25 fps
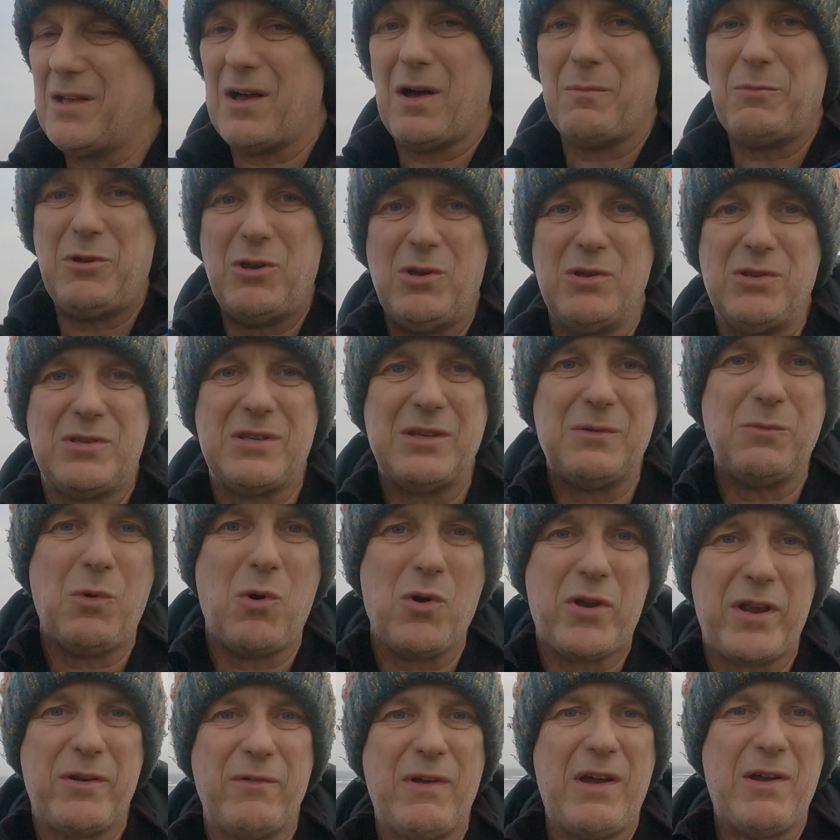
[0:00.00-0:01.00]
I'm
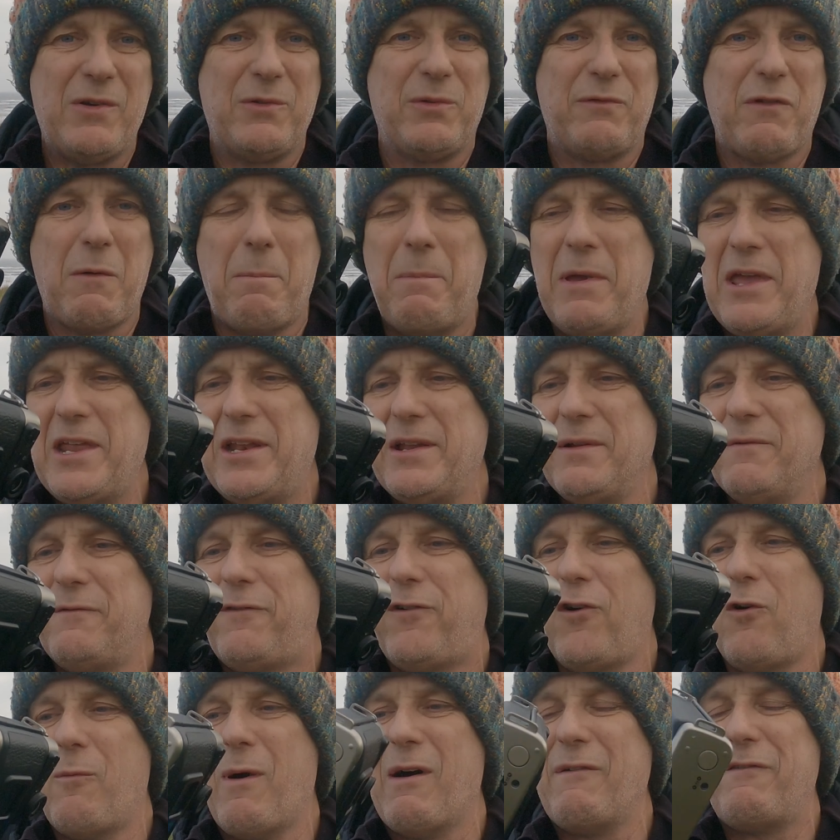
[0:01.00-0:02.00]
walking around with a medium
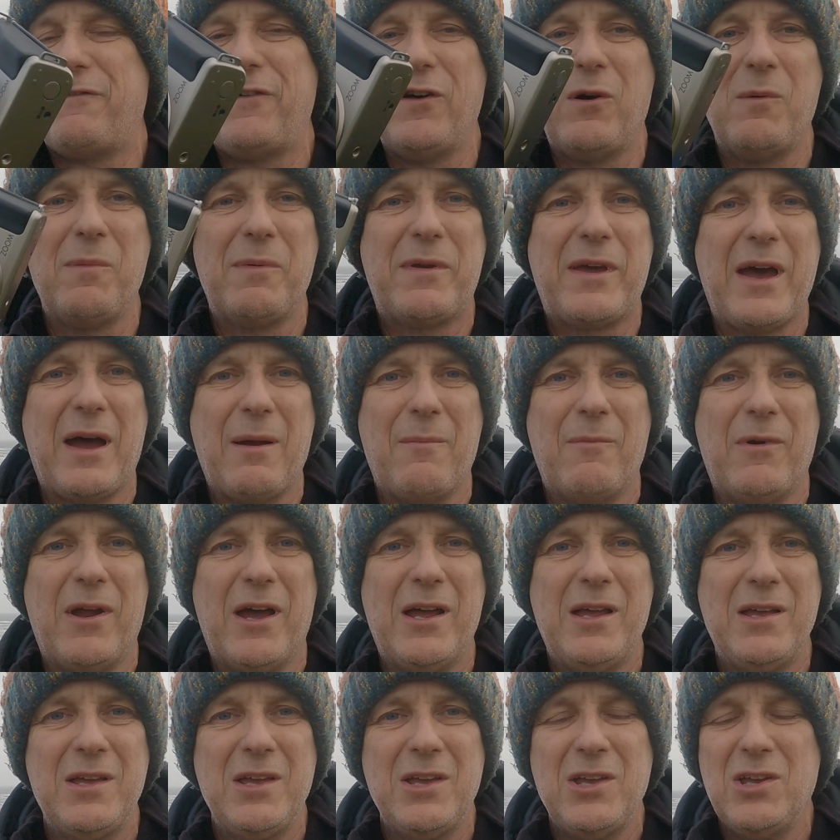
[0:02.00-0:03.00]
format film
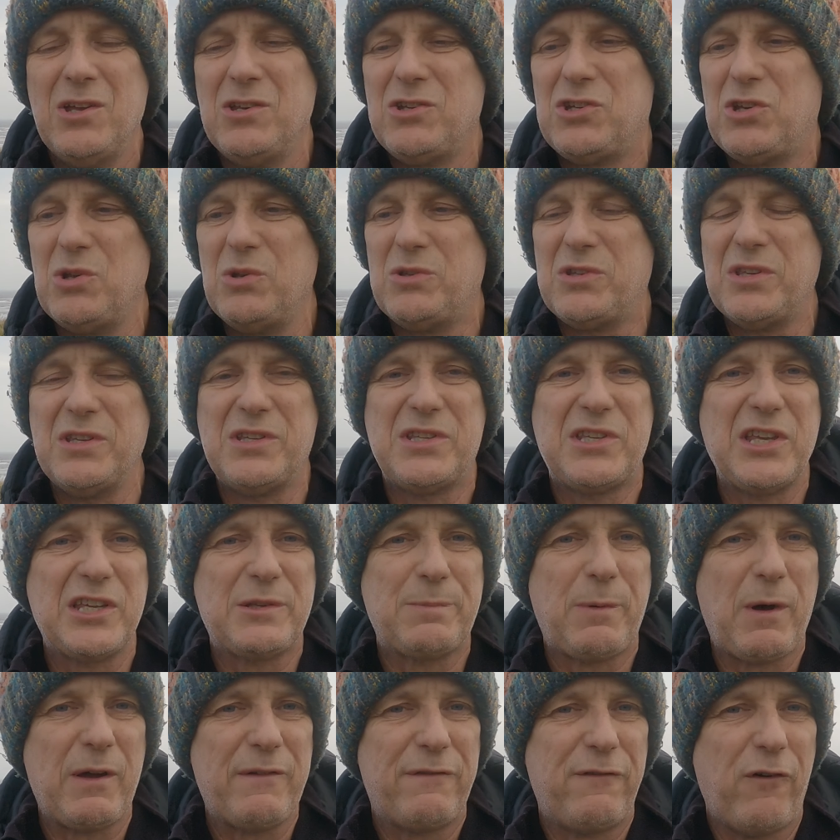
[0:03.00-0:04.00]
camera shooting
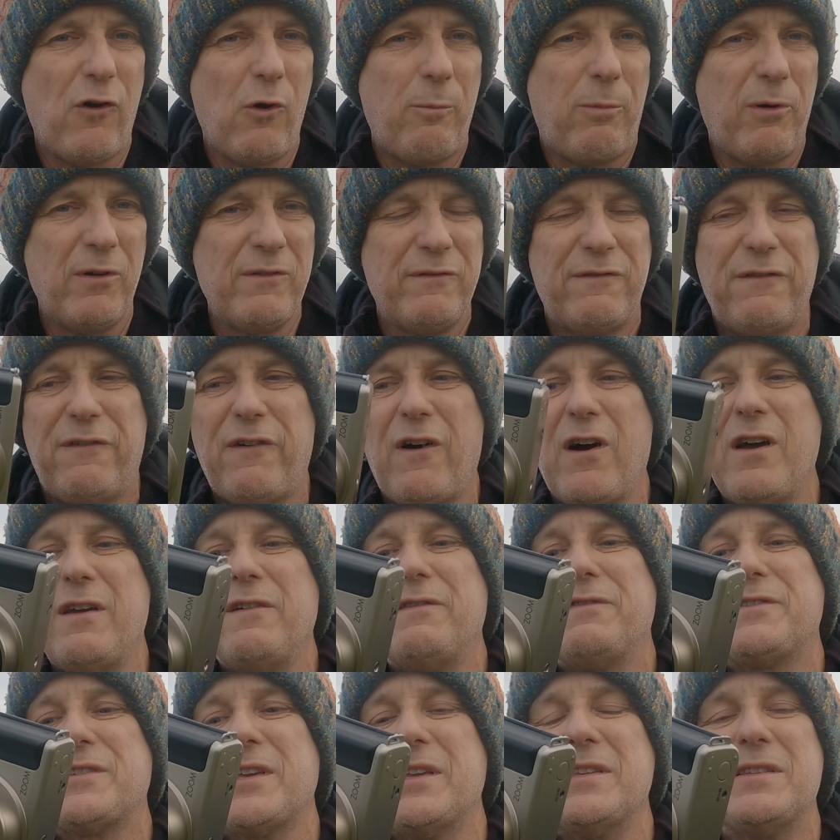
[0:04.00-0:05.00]
6 by
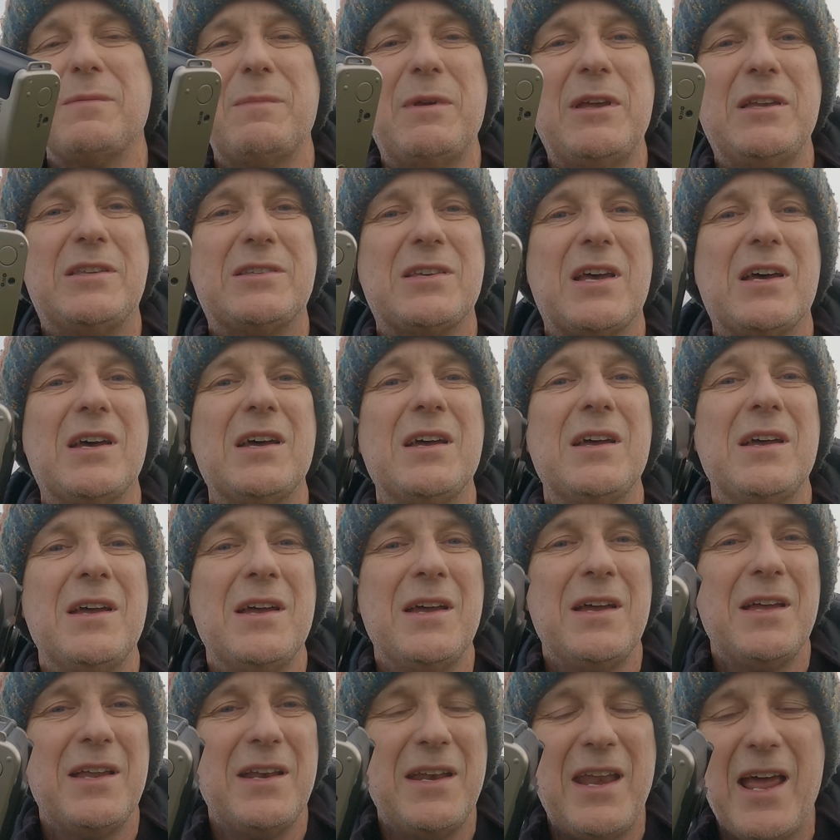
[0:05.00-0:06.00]
4.5 centimetre
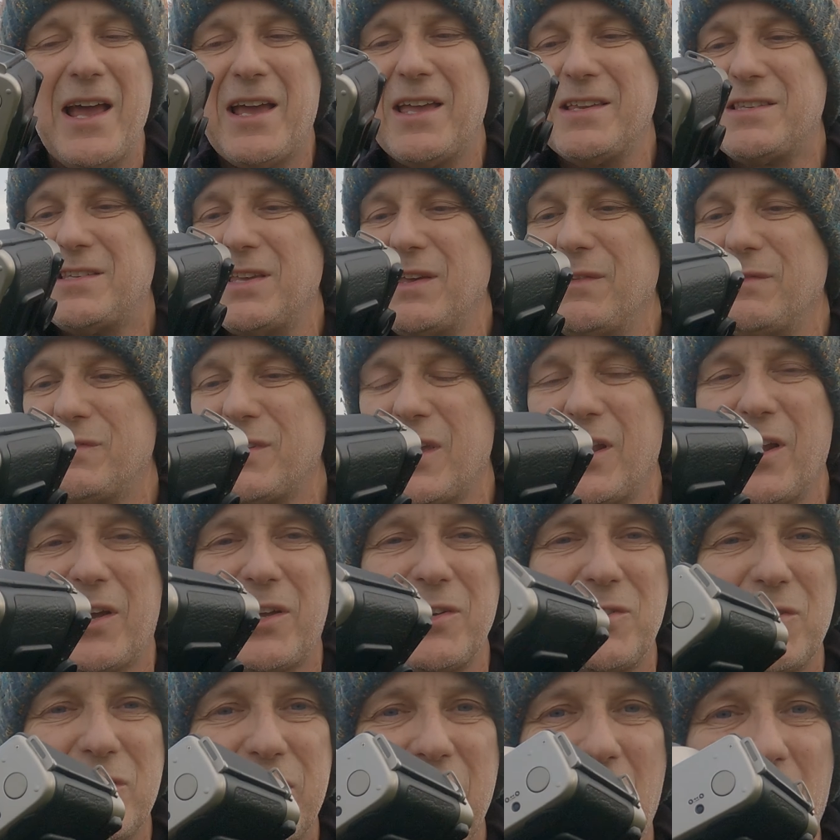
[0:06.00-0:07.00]
negatives, and I
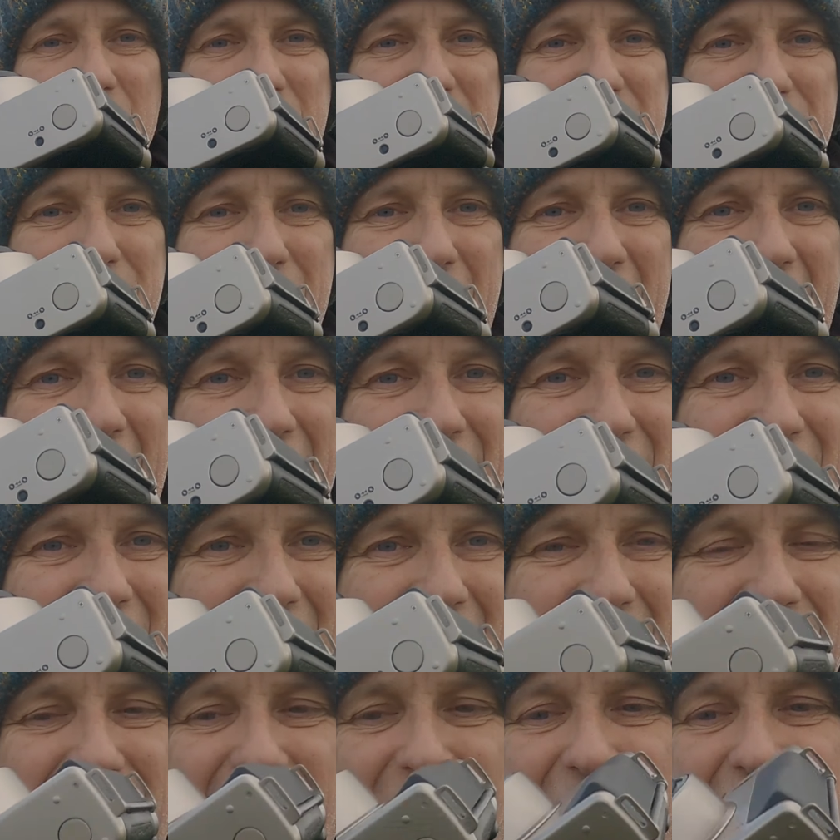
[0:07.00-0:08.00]
can just hold it in my hand
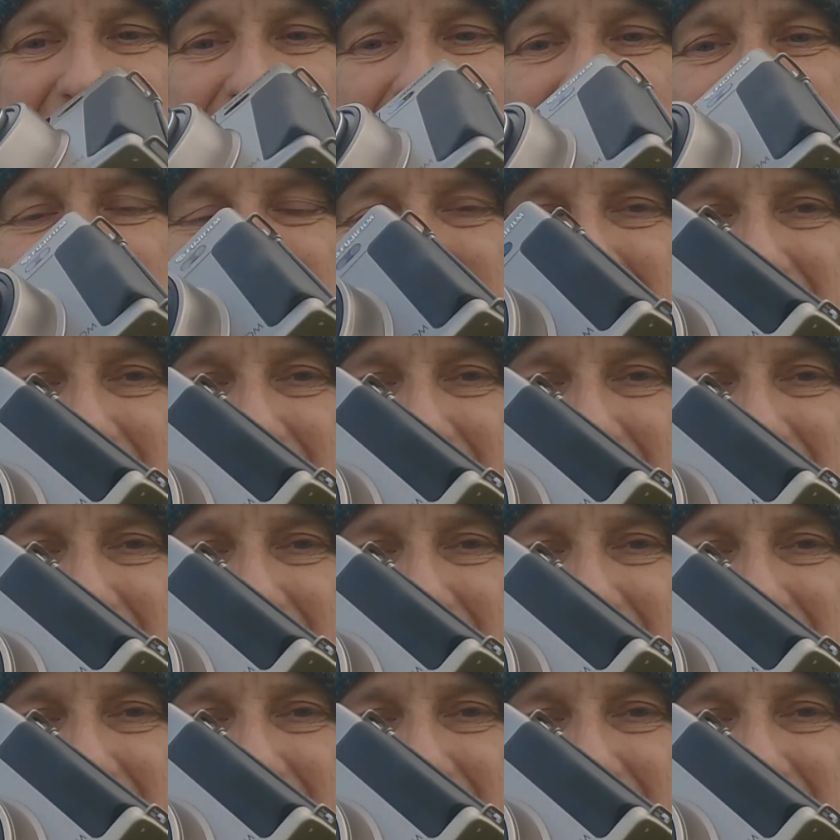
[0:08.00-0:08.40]
like that,